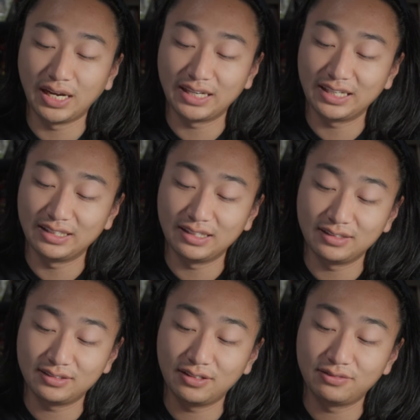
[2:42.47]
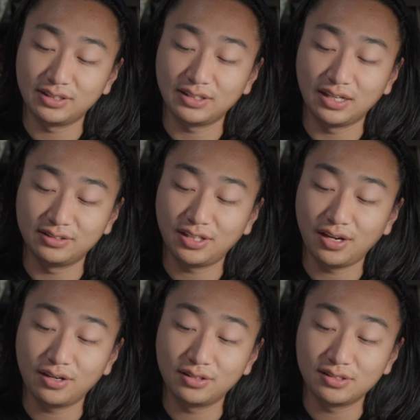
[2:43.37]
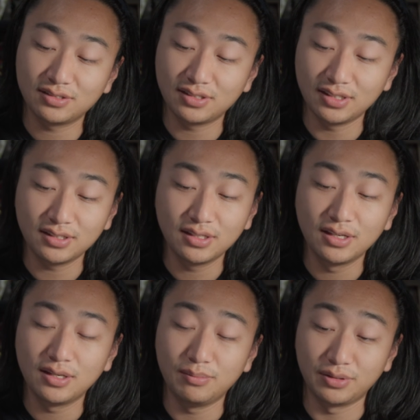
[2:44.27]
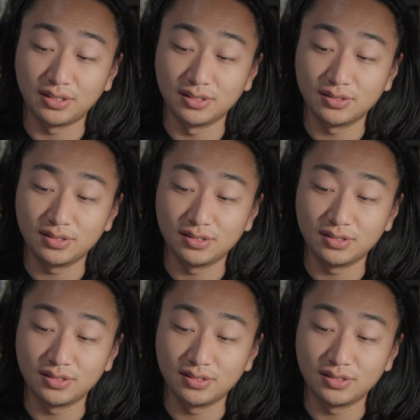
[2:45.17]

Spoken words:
I can definitely not tear this thing because